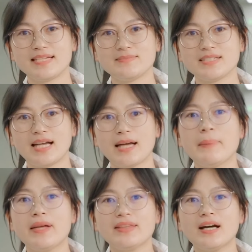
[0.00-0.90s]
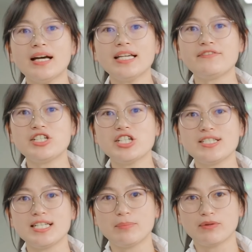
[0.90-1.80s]
time, the
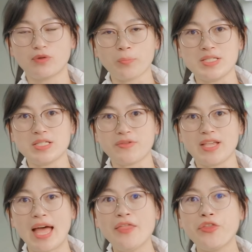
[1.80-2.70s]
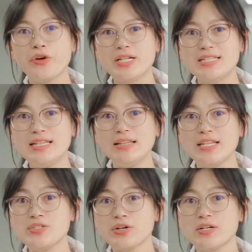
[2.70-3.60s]
high-efficiency performance of the N30D
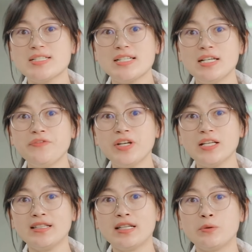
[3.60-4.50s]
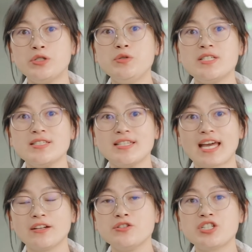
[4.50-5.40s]
laser significantly reduces
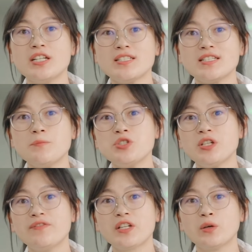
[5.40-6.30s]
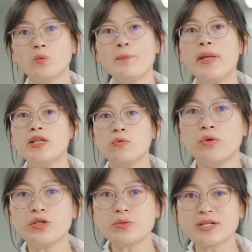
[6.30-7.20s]
the energy consumption of the
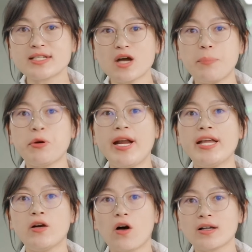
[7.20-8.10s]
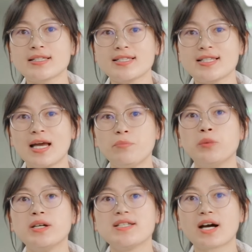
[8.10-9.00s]
equipment, reduces operating costs, and
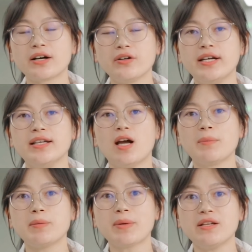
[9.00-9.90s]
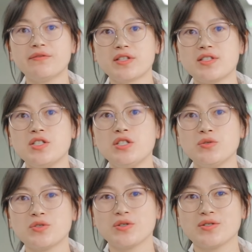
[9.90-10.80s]
brings higher economic benefits to
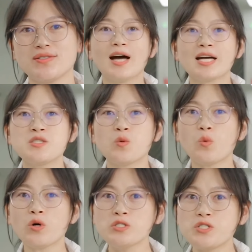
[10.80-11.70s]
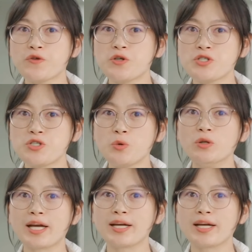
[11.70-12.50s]
users. As the world's first dual-head